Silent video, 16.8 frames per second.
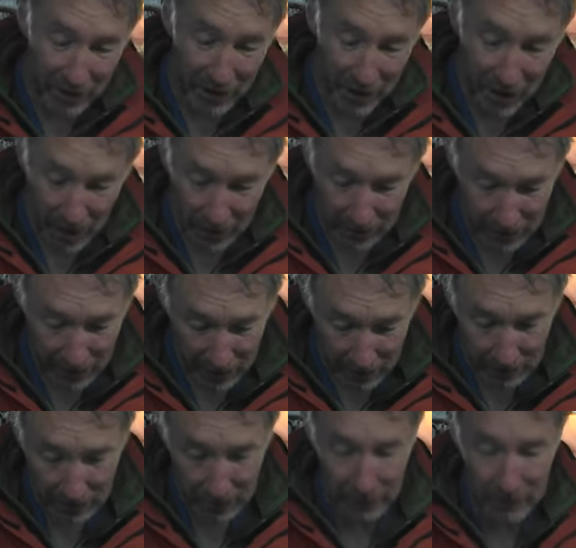that I got
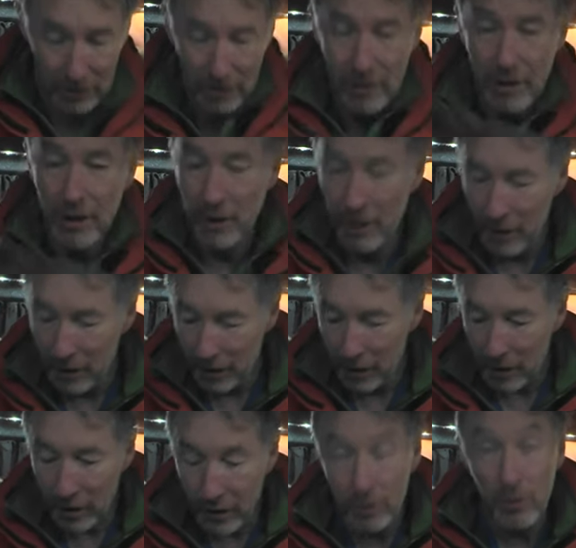there,
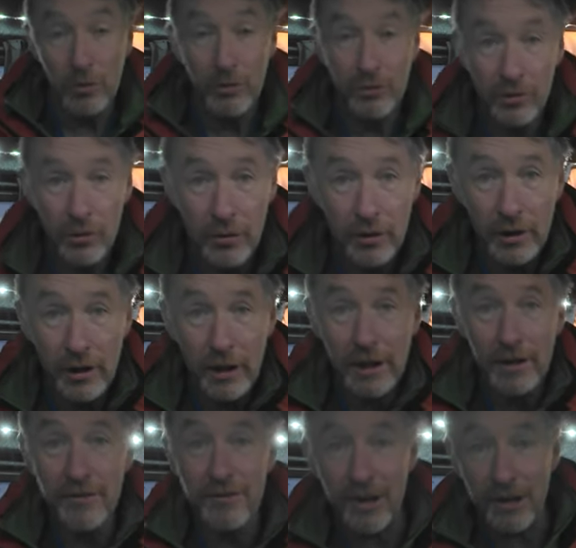I no sooner had
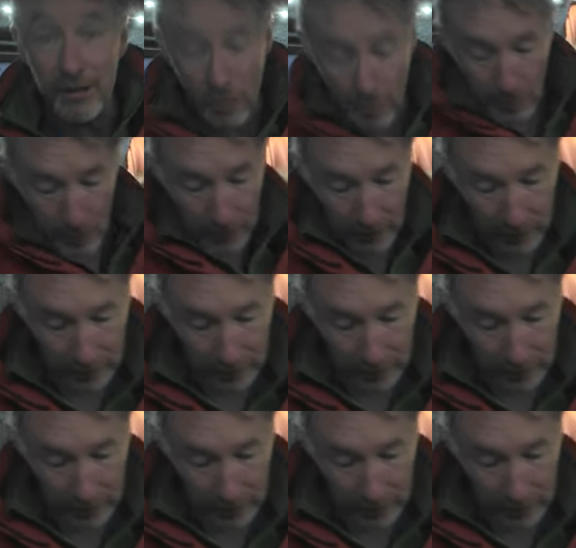it set up